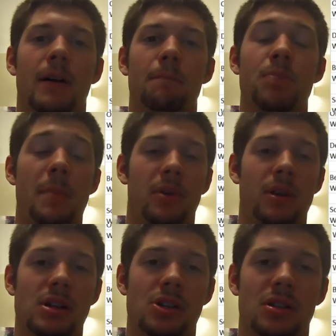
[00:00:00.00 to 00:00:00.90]

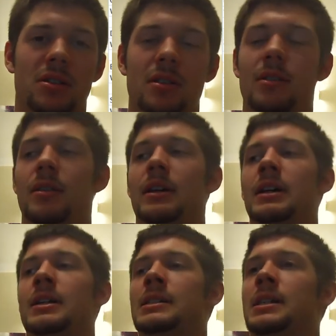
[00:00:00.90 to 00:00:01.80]
preparation,
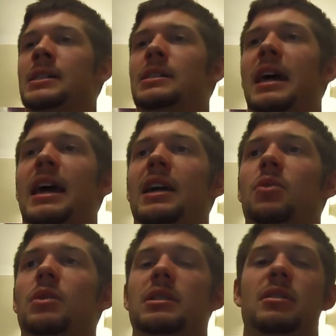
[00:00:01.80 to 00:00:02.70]
and it
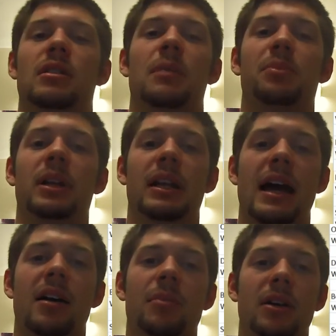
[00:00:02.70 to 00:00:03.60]
was completely
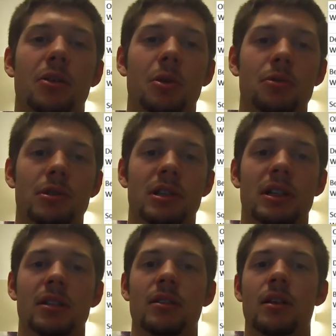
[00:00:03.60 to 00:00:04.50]
out of my normal
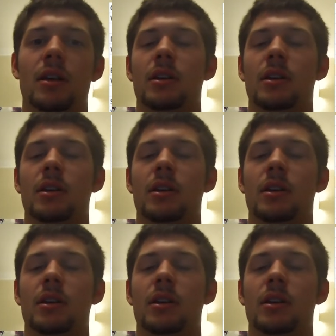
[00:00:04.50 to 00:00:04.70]
routine.